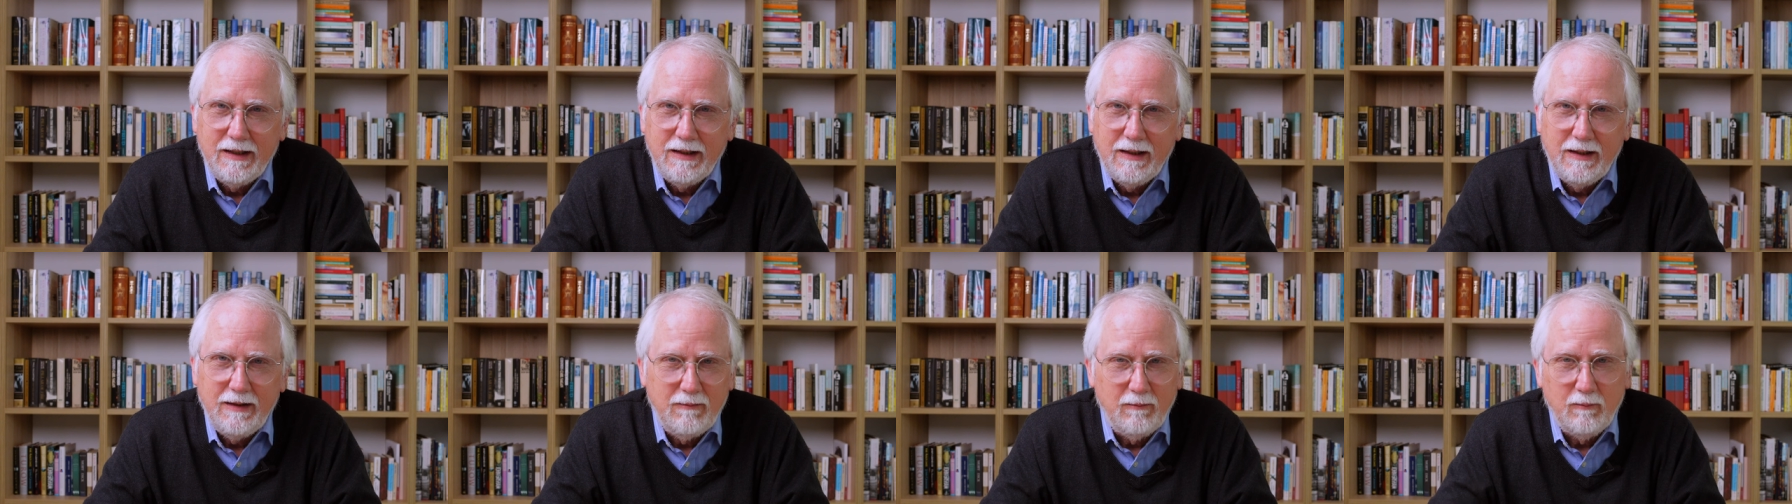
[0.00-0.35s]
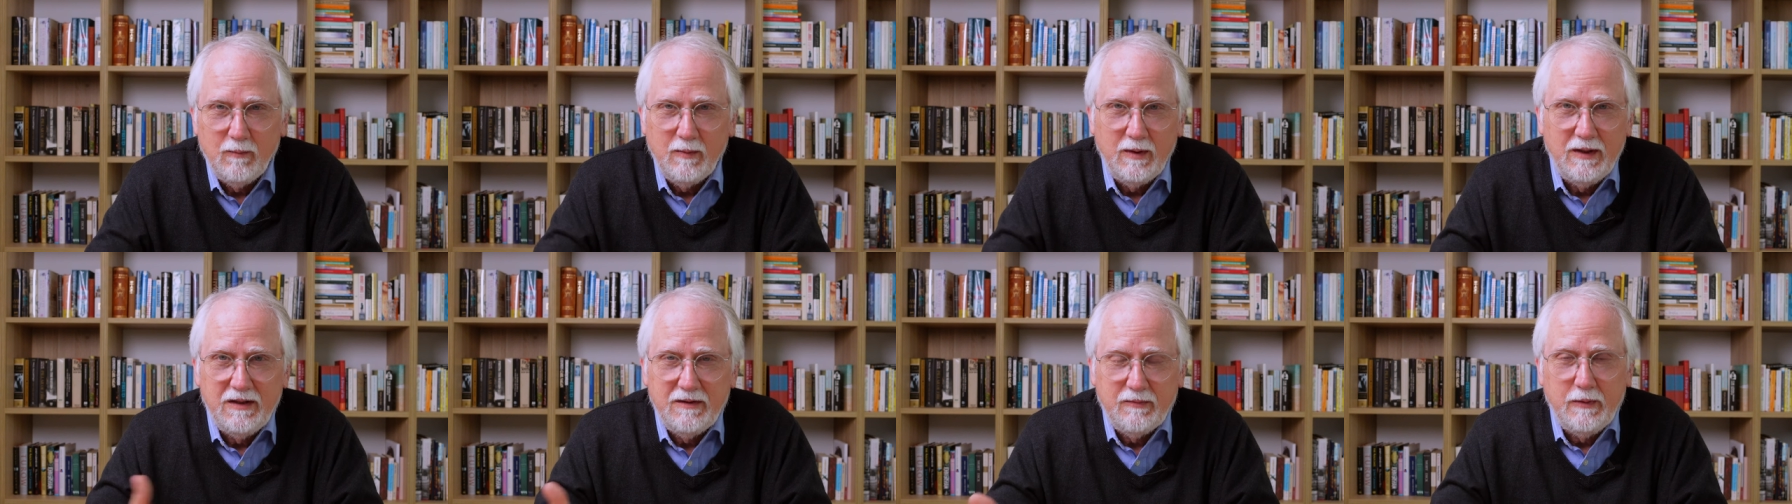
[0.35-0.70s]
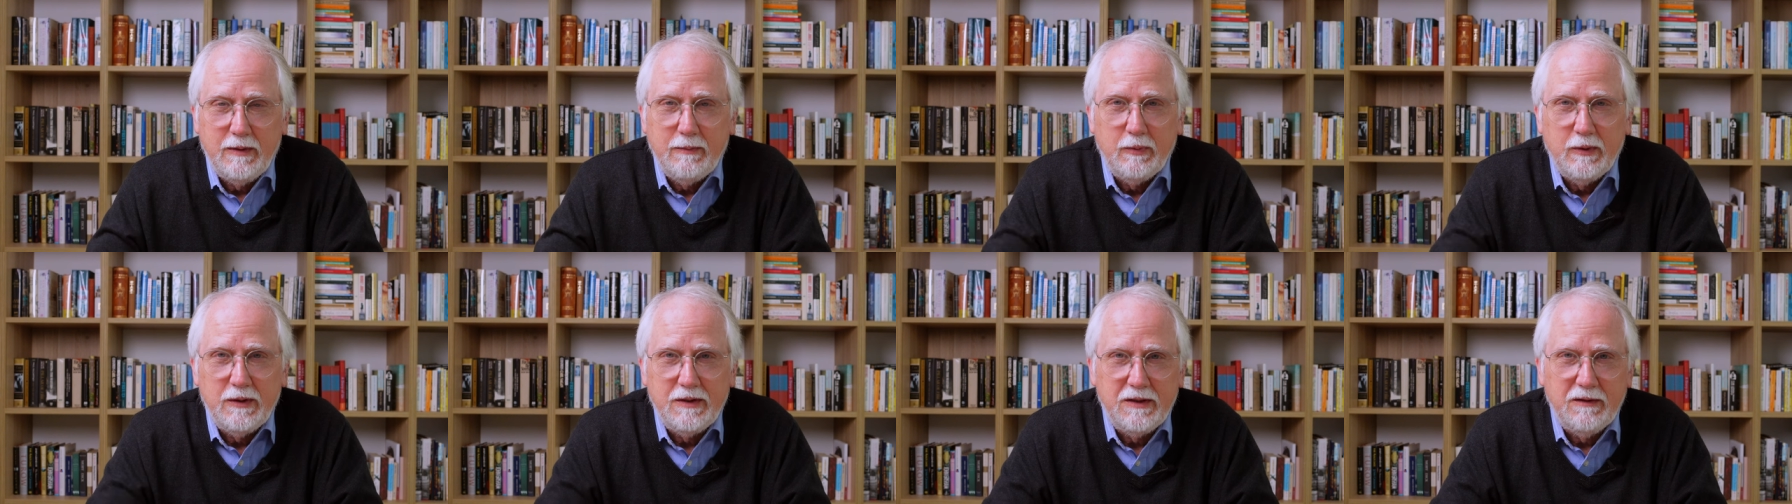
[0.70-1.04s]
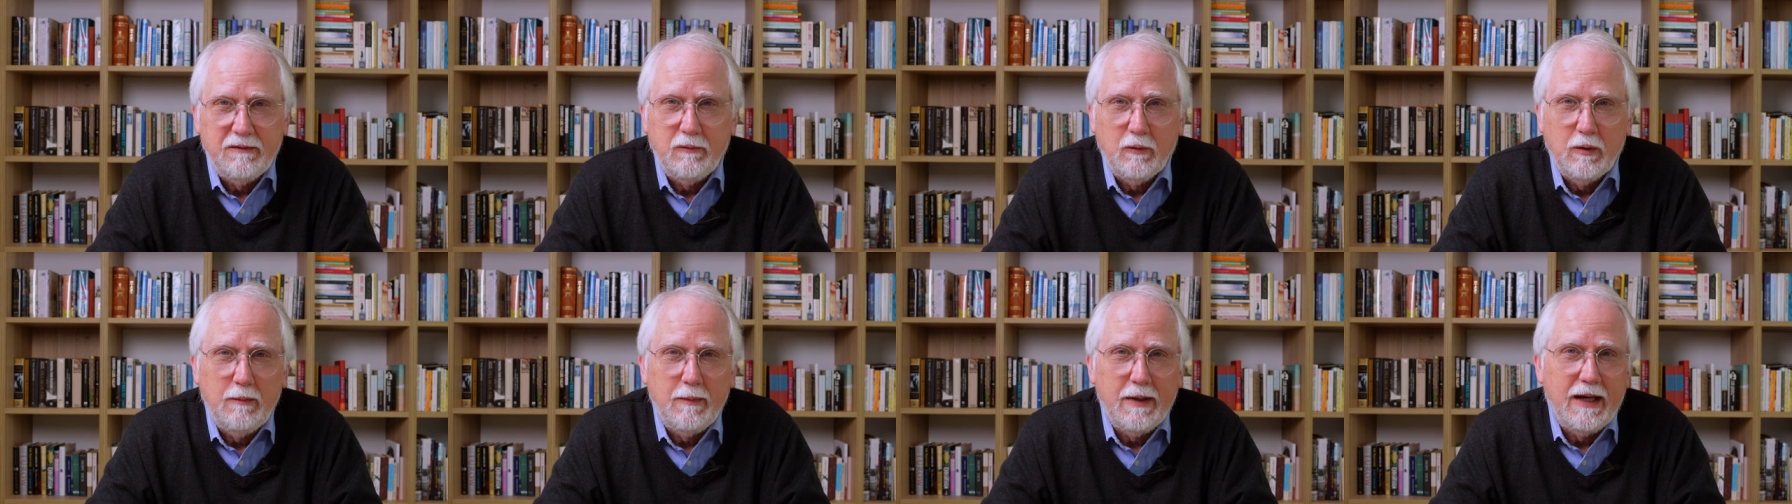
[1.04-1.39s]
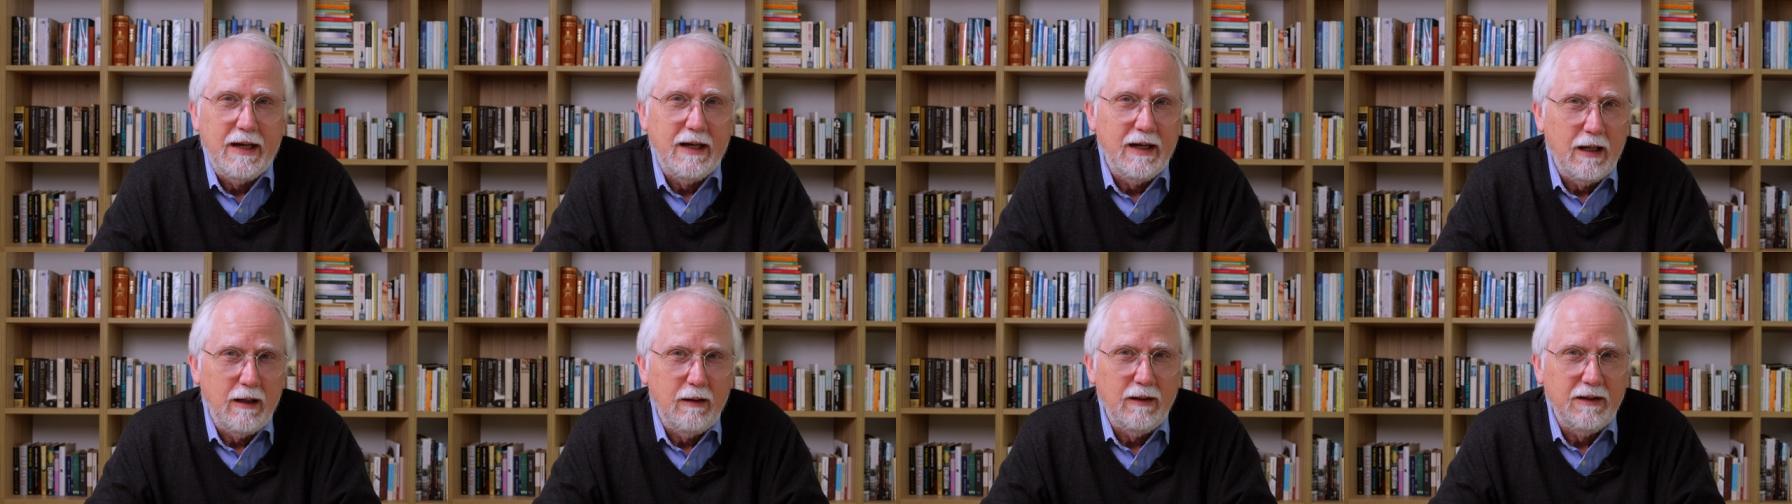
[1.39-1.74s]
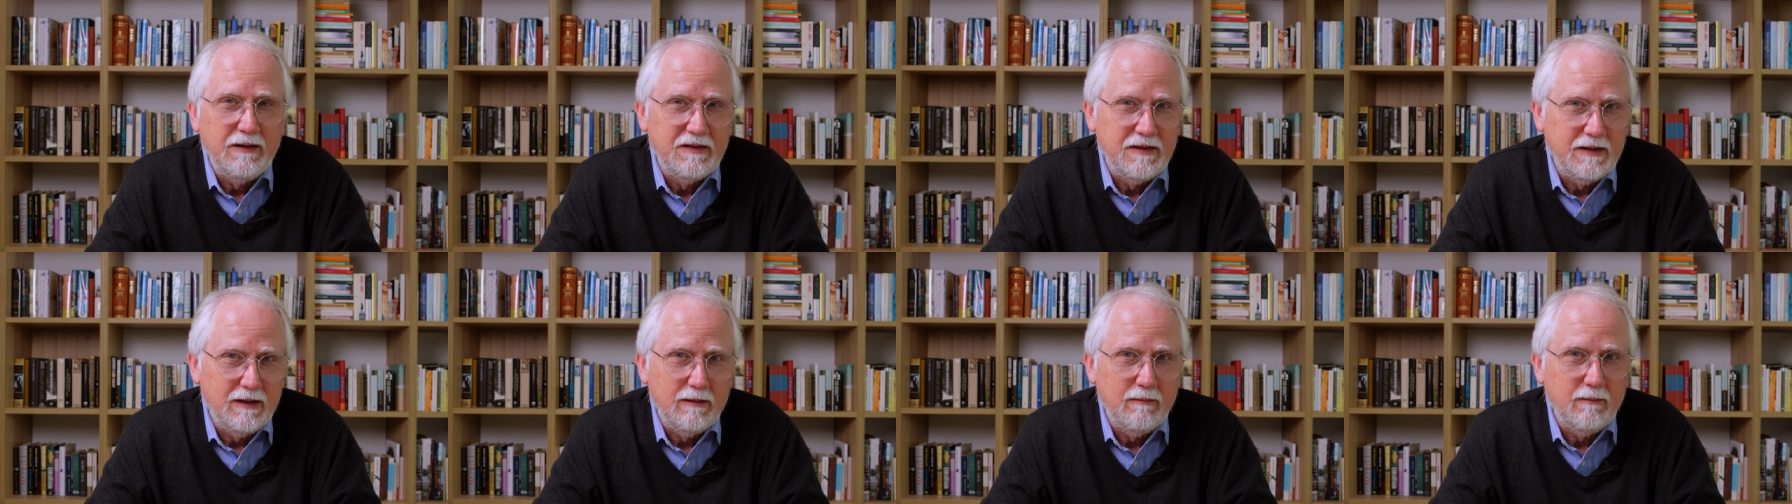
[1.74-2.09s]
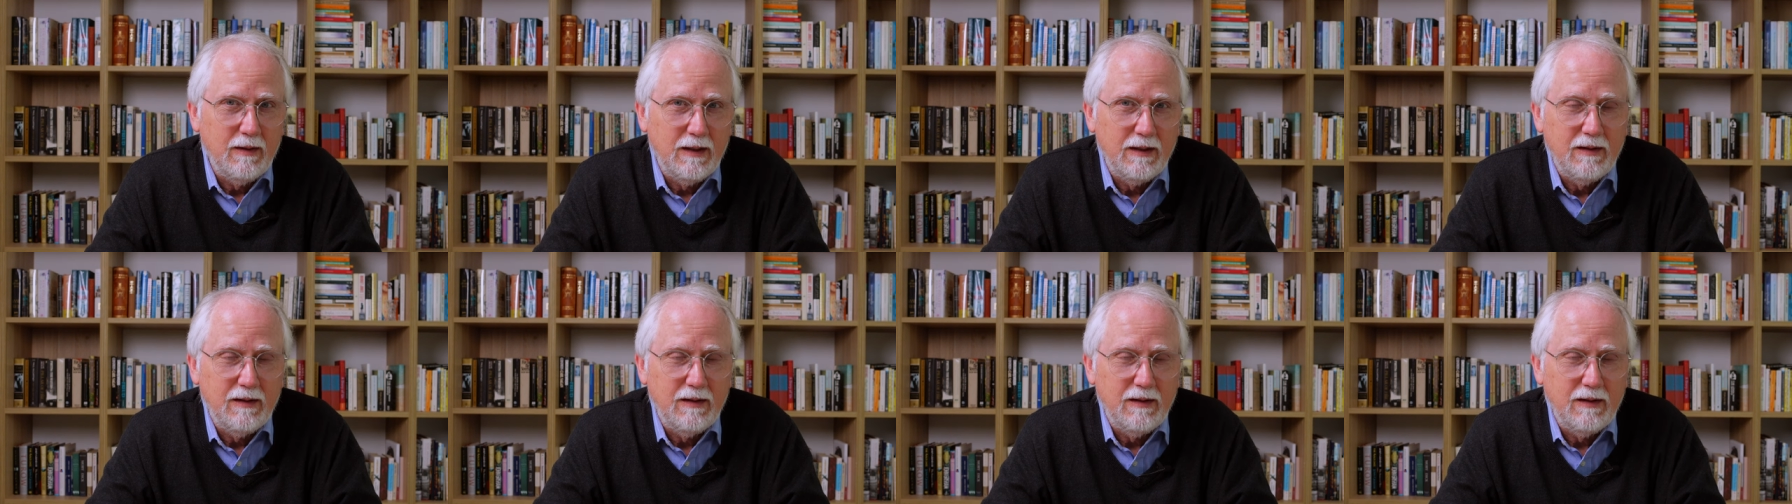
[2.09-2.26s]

in its reprinted format, and I'll list a,